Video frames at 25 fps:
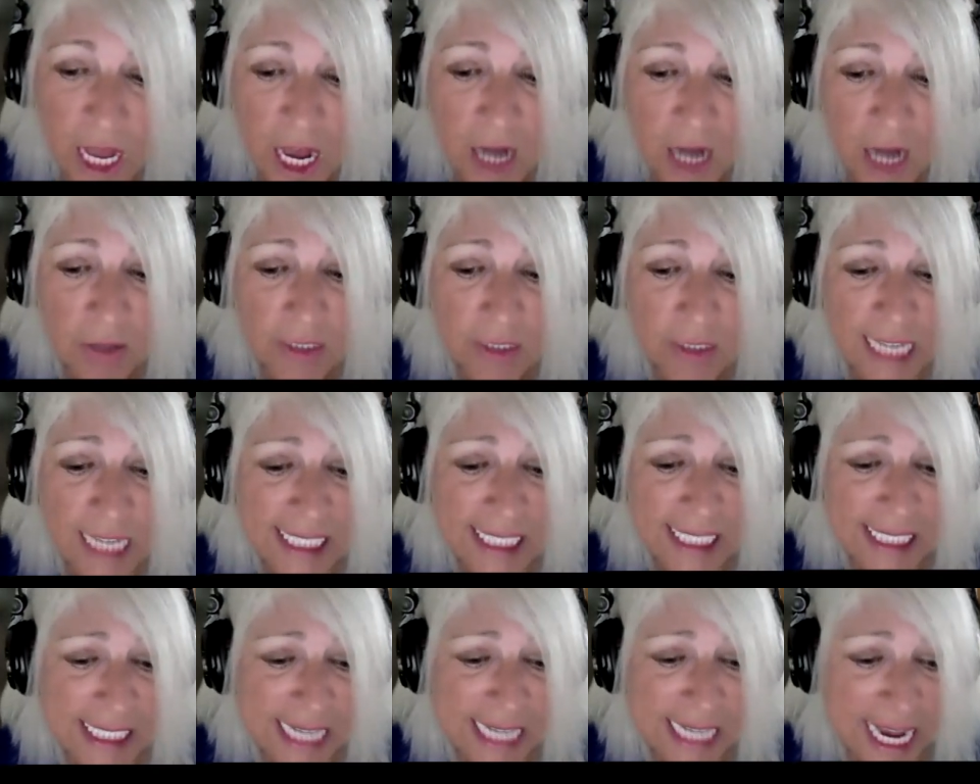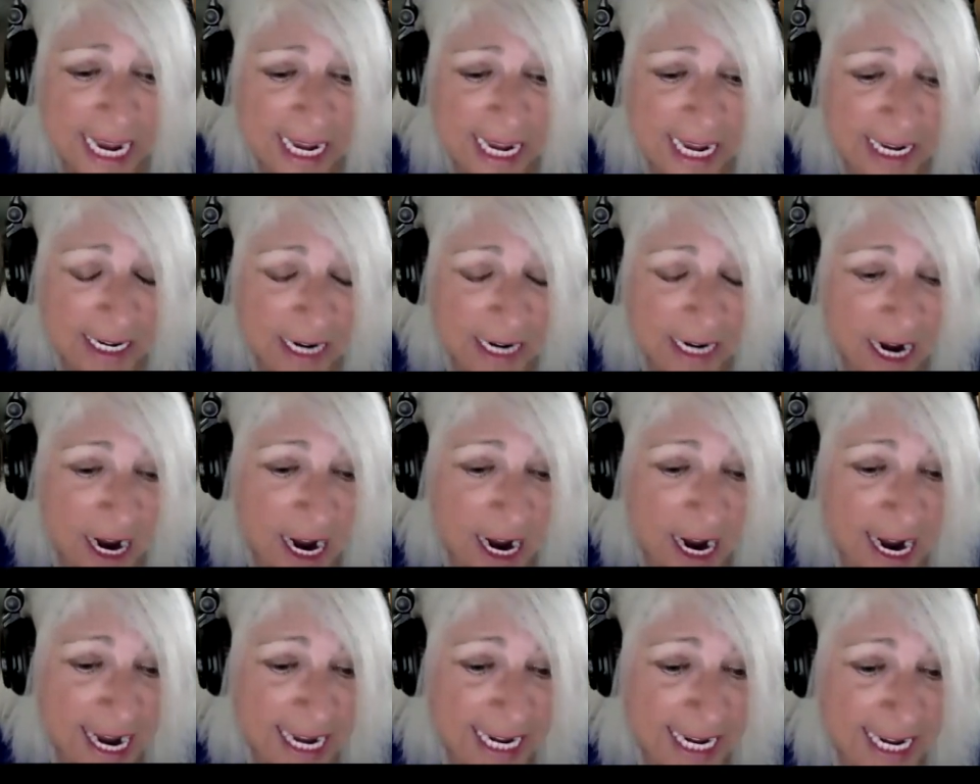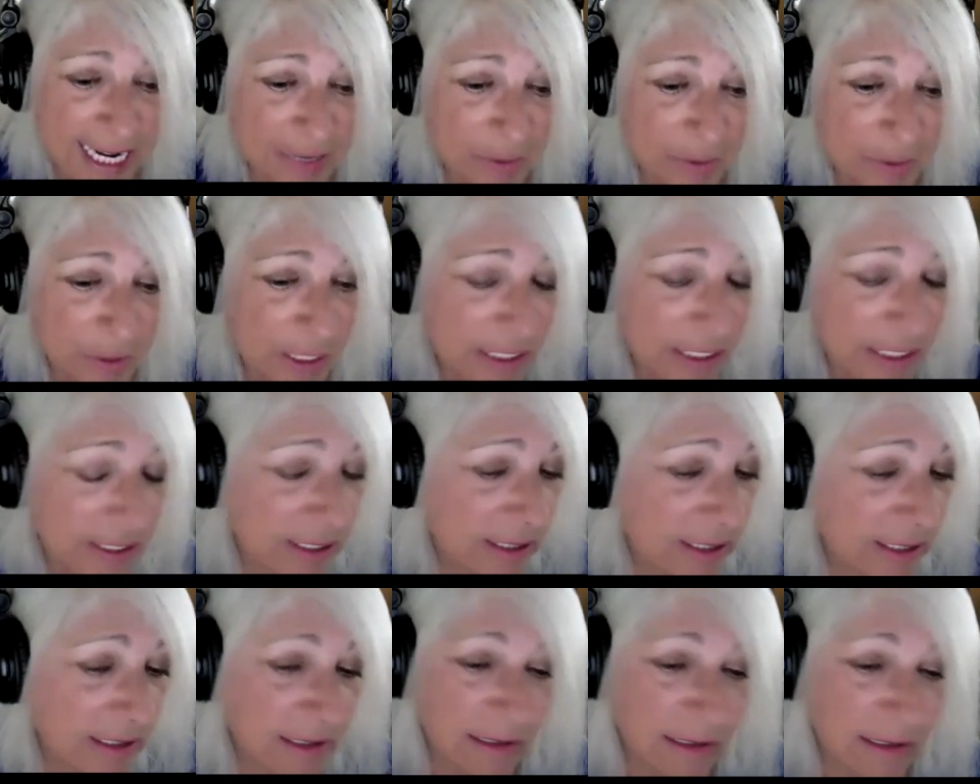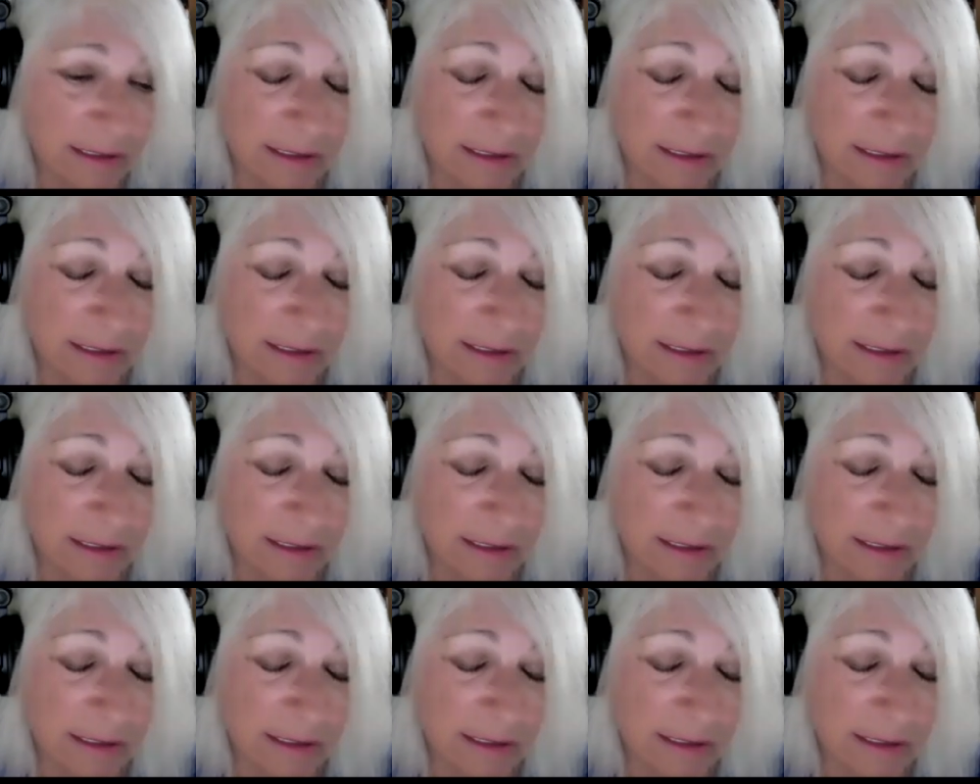Let's say I was,